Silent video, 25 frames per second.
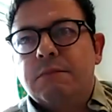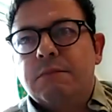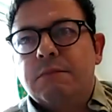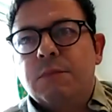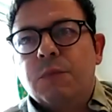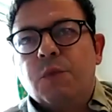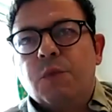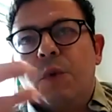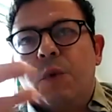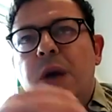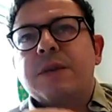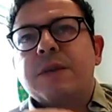
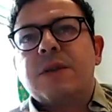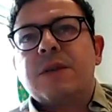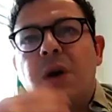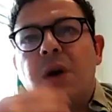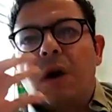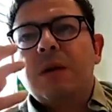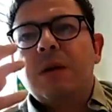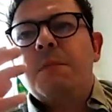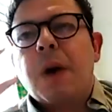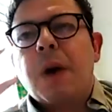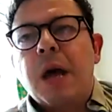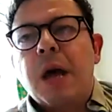was
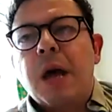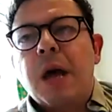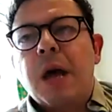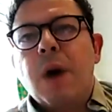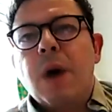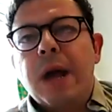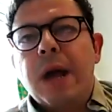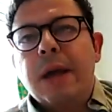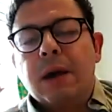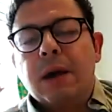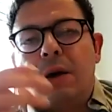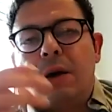on my
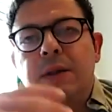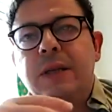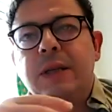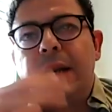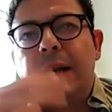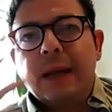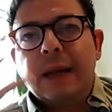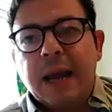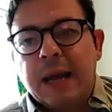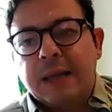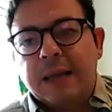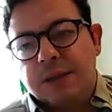way on the
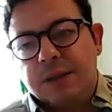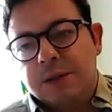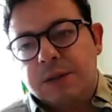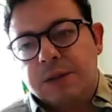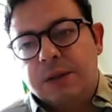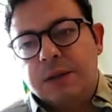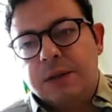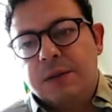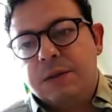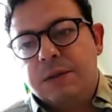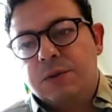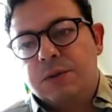ladder
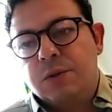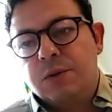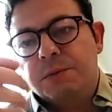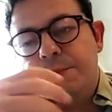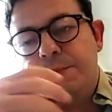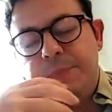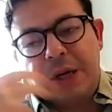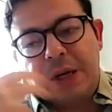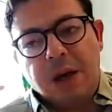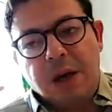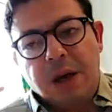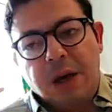to
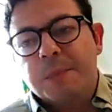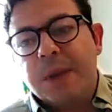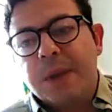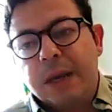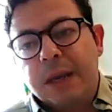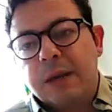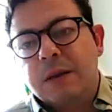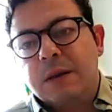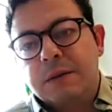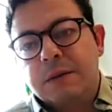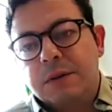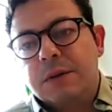
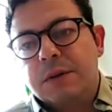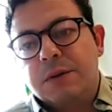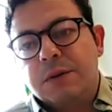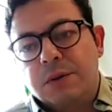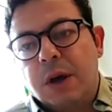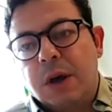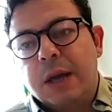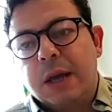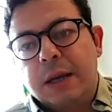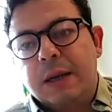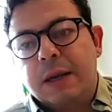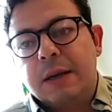becoming
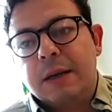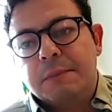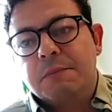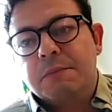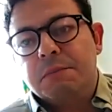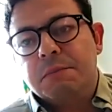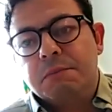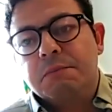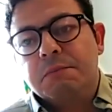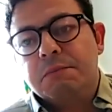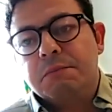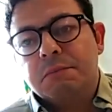like
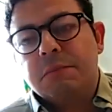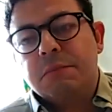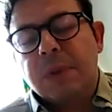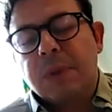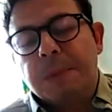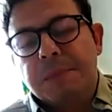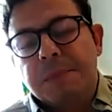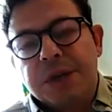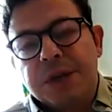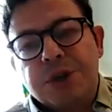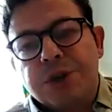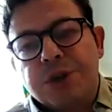a
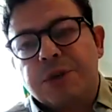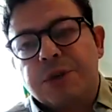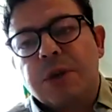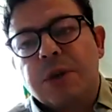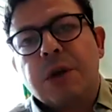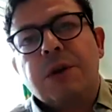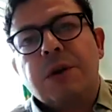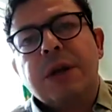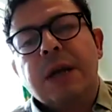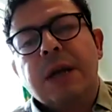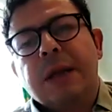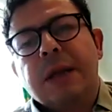
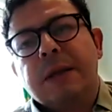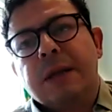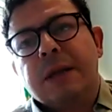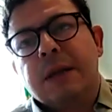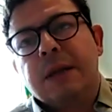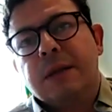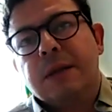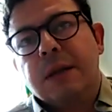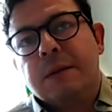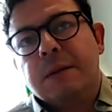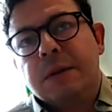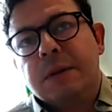missionary and
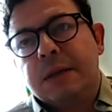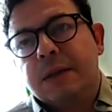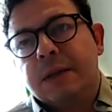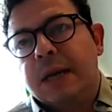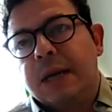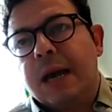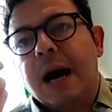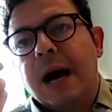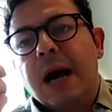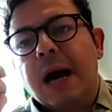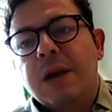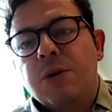the
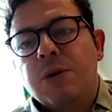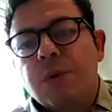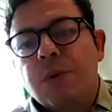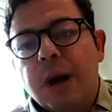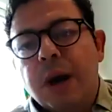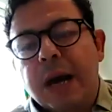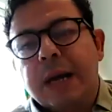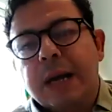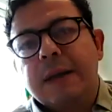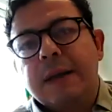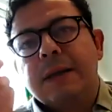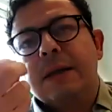guy who
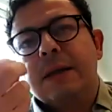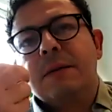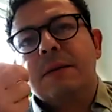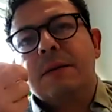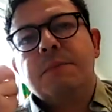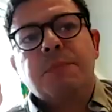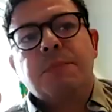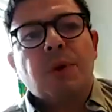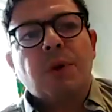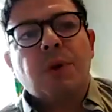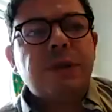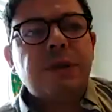had
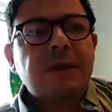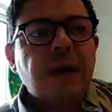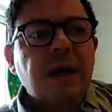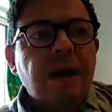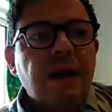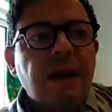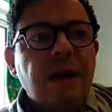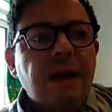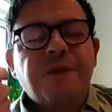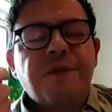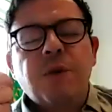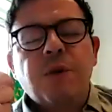both the
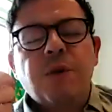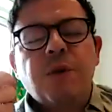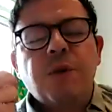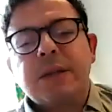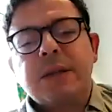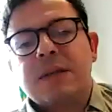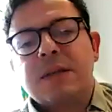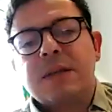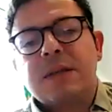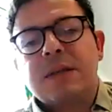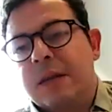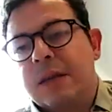
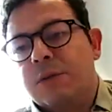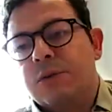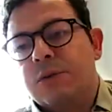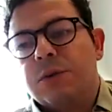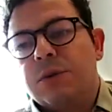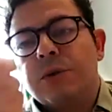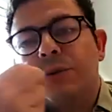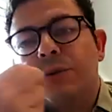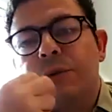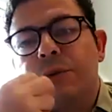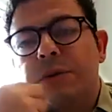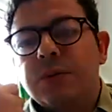influence and who
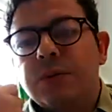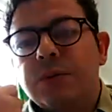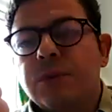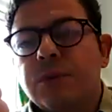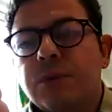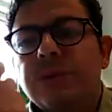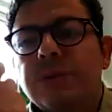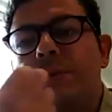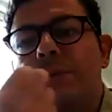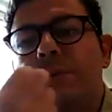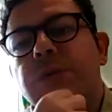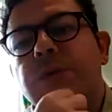
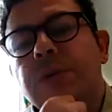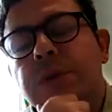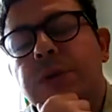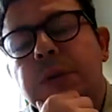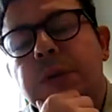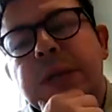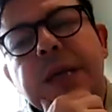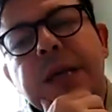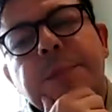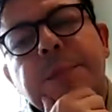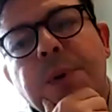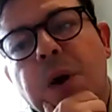could
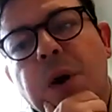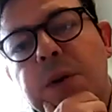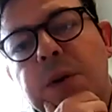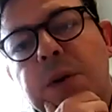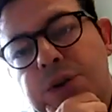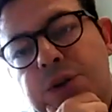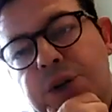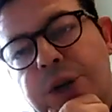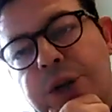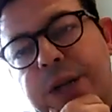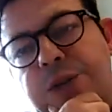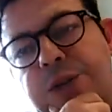keep on
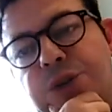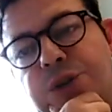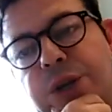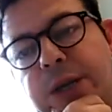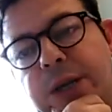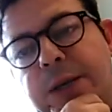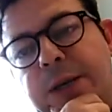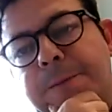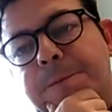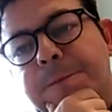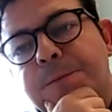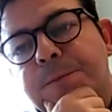
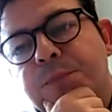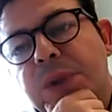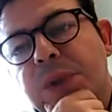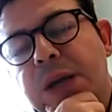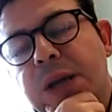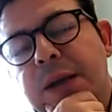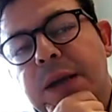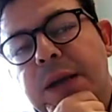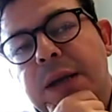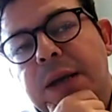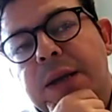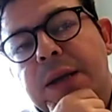changing
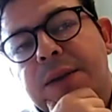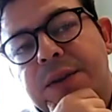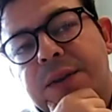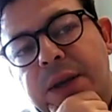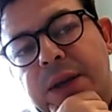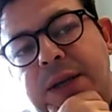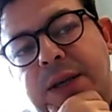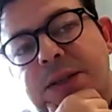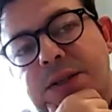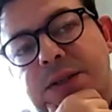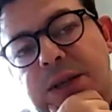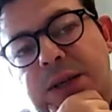
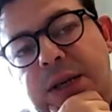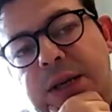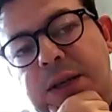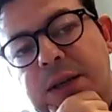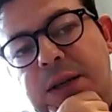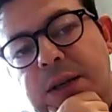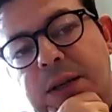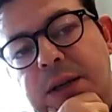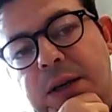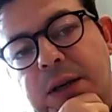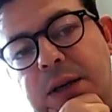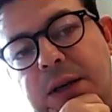things
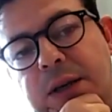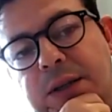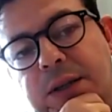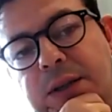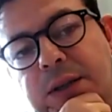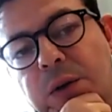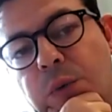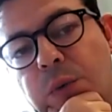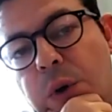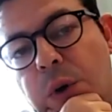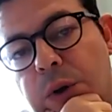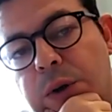in
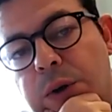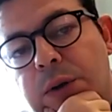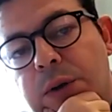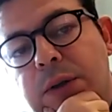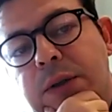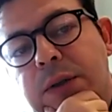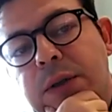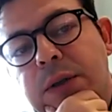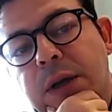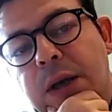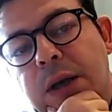the world